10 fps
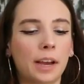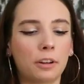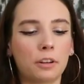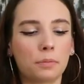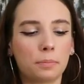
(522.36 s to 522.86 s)
at
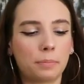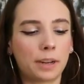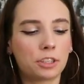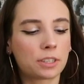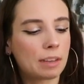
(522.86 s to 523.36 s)
all, but
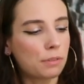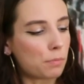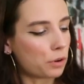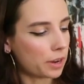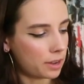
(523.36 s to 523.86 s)
I just have the
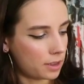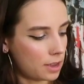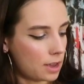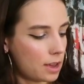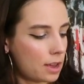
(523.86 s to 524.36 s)
boring
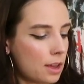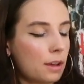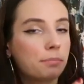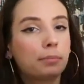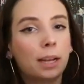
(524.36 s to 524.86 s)

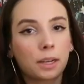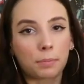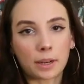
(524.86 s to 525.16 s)
black